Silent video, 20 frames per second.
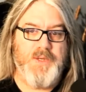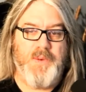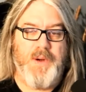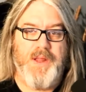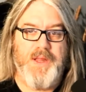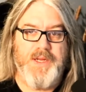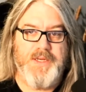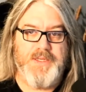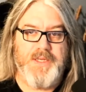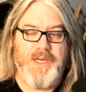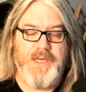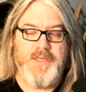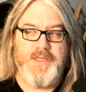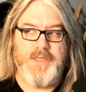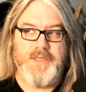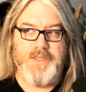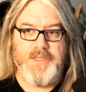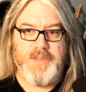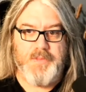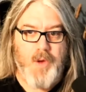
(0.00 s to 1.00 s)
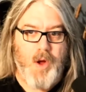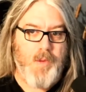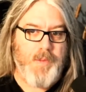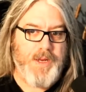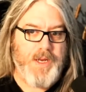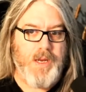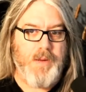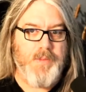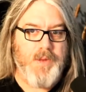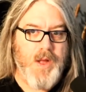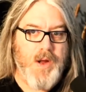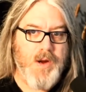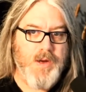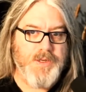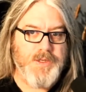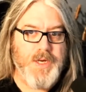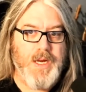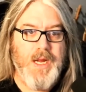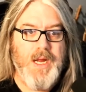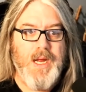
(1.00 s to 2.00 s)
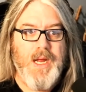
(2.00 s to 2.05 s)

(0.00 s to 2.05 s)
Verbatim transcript: one of these things is small, medium, large,